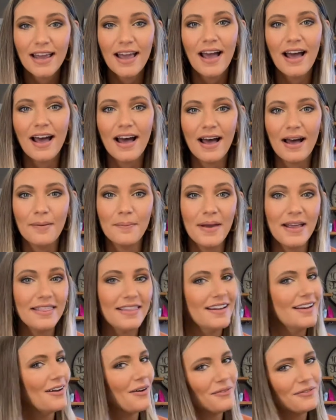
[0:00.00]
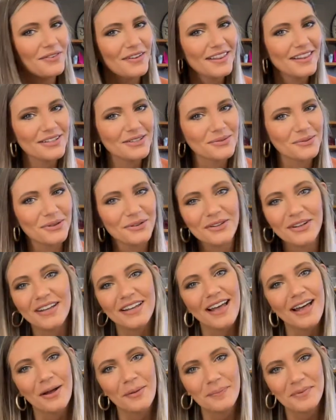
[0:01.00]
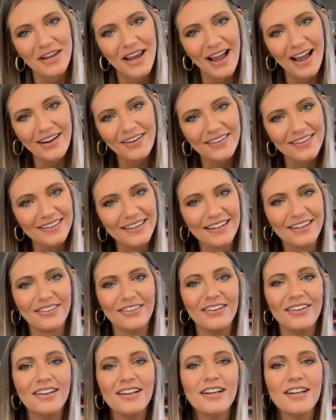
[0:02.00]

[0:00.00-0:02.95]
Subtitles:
and then hopefully this will help you out a little.